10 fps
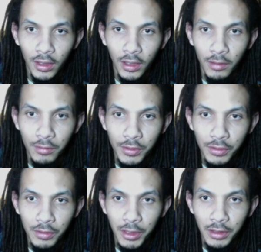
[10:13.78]
So to
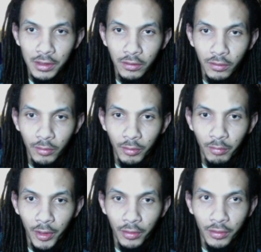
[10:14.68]
make this a little bit
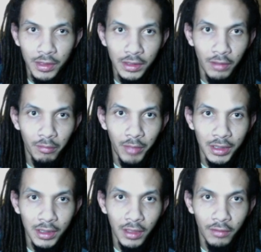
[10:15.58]
better, this is our
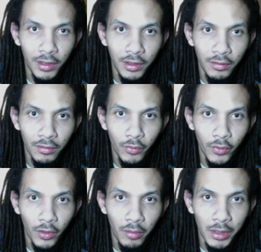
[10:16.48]
baseline right here that we're
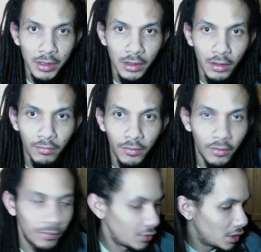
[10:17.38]
going to base it off of,
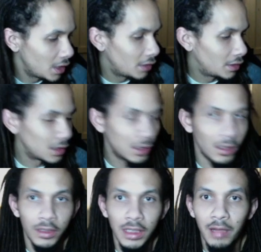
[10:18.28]
and this is our
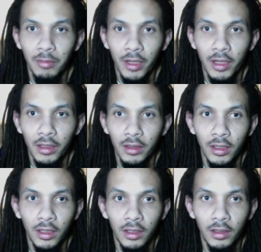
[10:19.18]
top line,
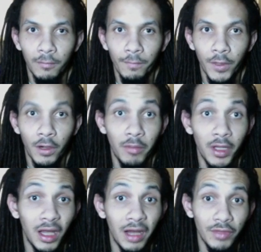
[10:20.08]
our
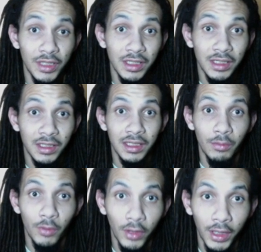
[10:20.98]
midline resistance that we're
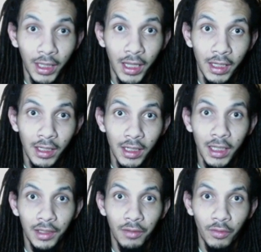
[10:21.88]
looking at, and
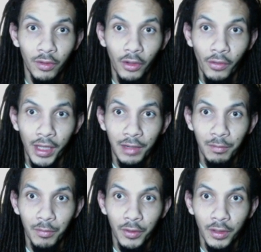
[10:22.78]
then we'll go ahead and
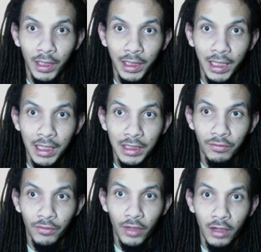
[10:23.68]
put a gauge
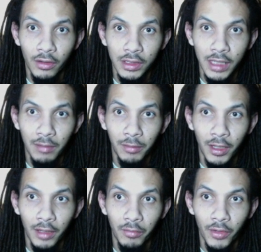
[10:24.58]
for our top
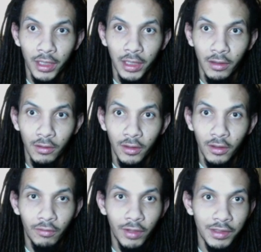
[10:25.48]
line breakout
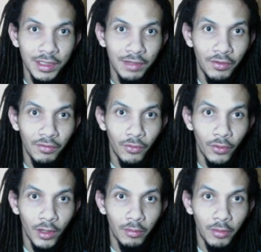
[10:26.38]
around the
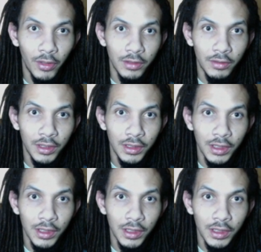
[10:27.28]
$74 price range,